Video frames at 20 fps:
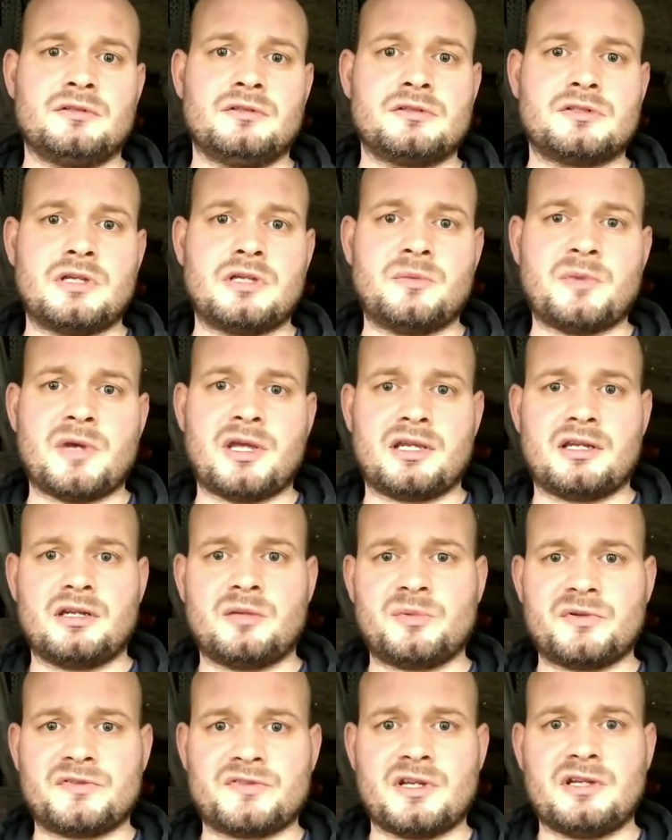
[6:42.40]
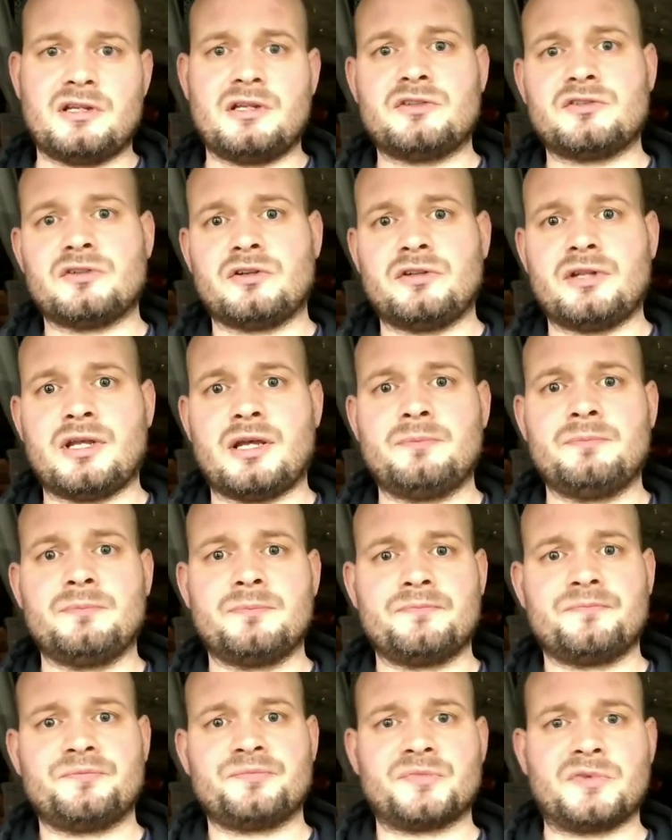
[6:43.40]
So you're making a percentage on them,
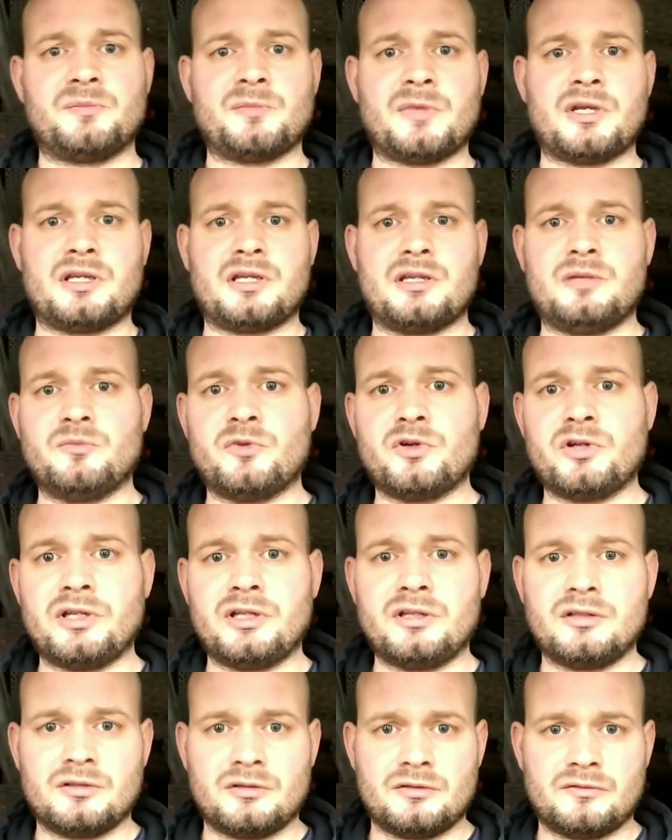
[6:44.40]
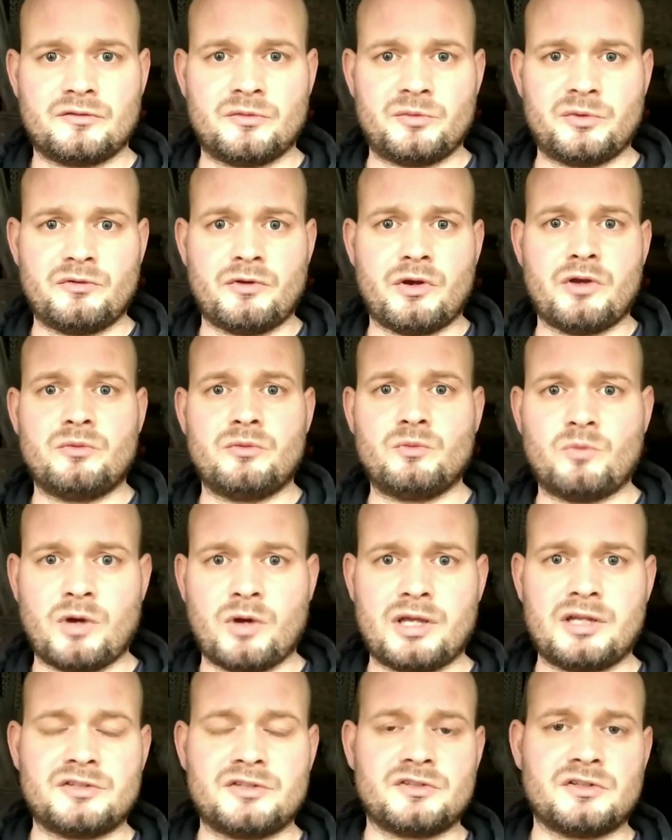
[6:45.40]
you're making money from your own
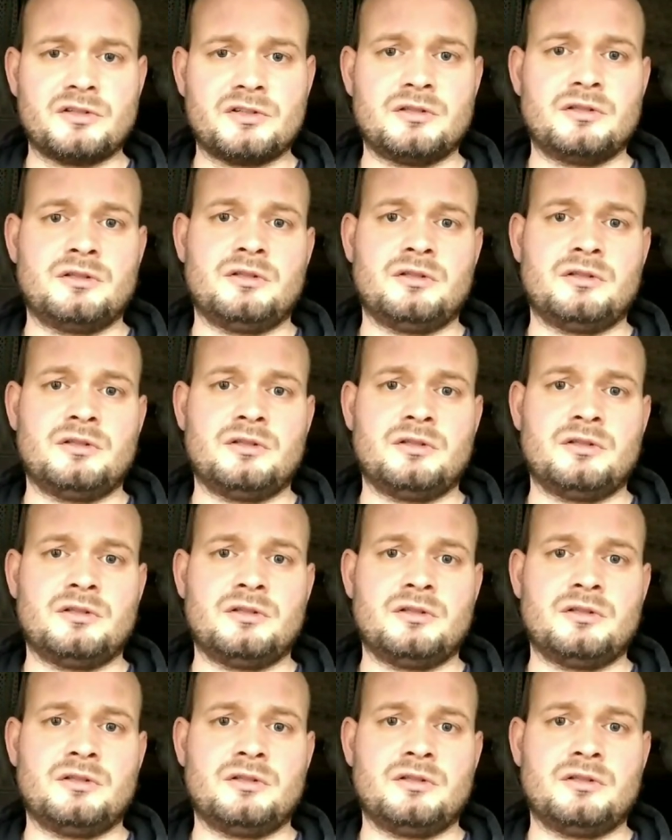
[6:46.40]
wage,